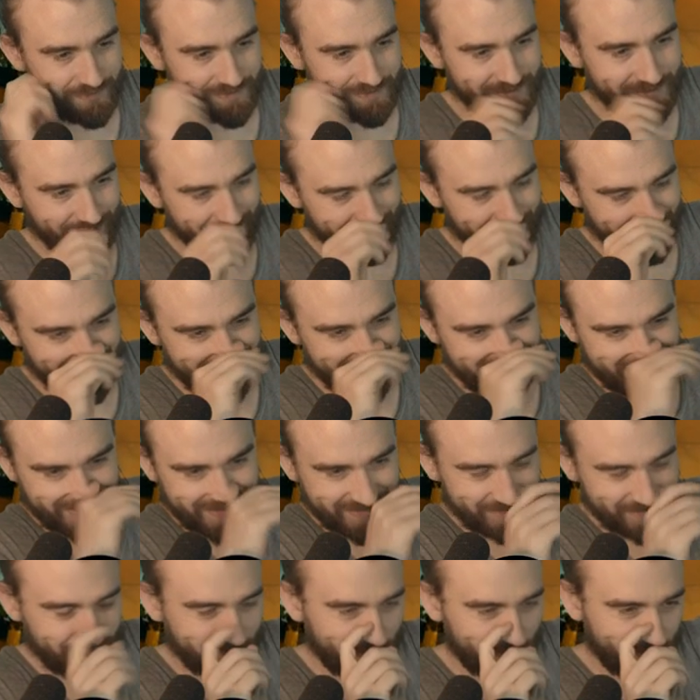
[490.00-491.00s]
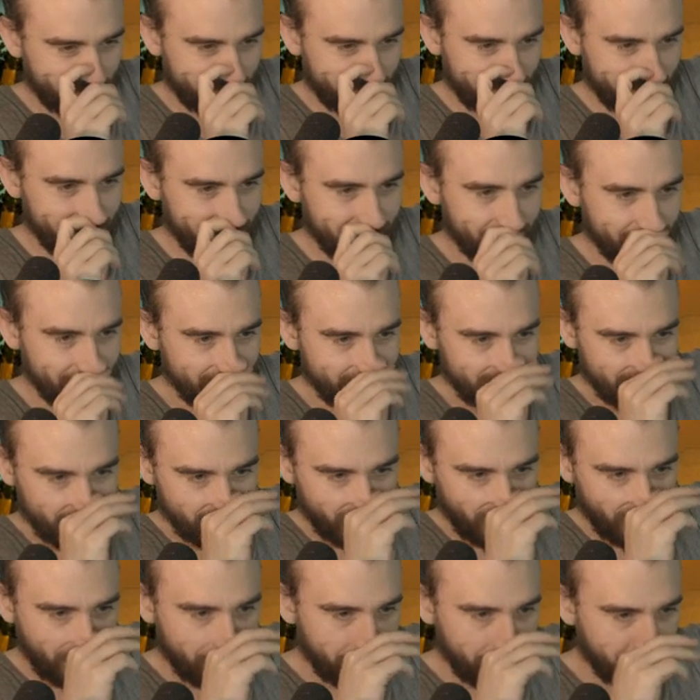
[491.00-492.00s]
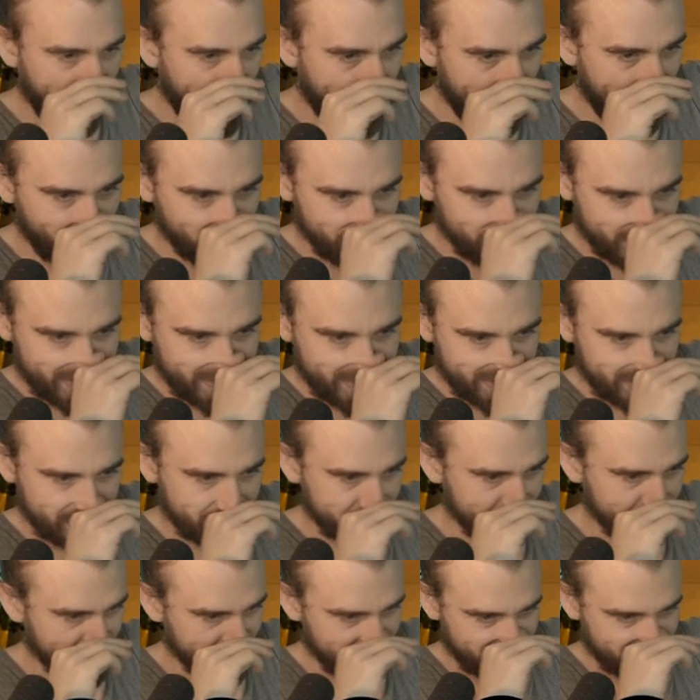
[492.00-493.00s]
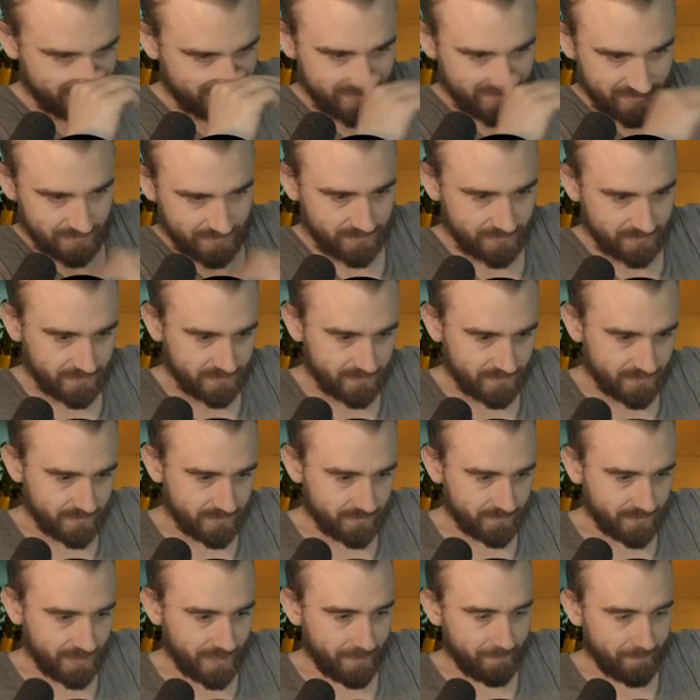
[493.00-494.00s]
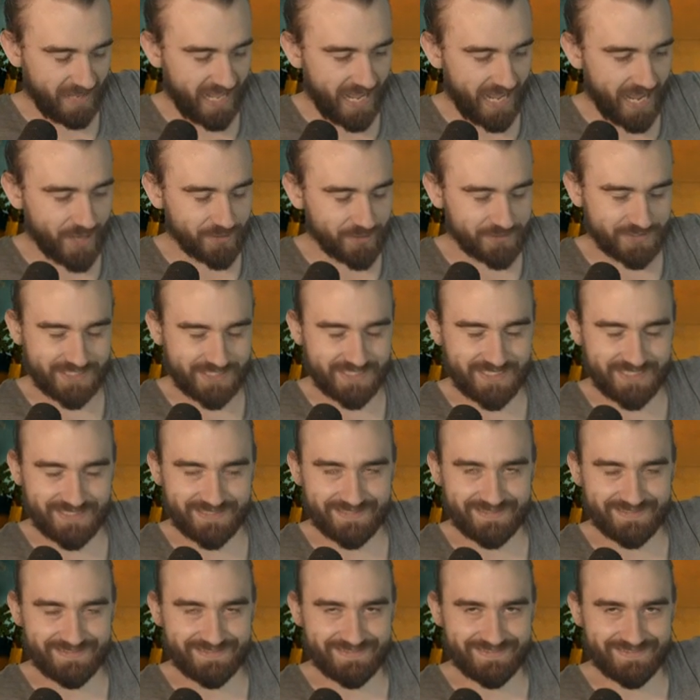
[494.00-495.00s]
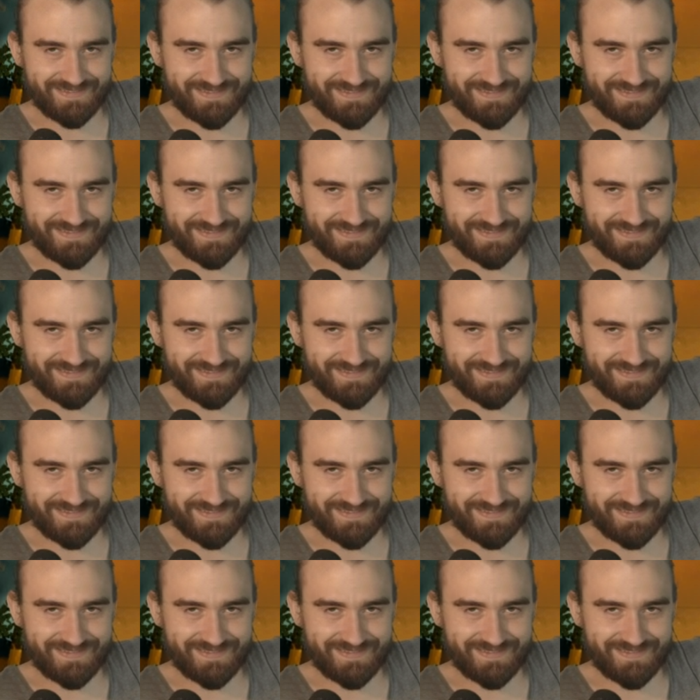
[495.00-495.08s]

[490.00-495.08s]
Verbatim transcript: okay, he's just blocking. What a boss! What a boss!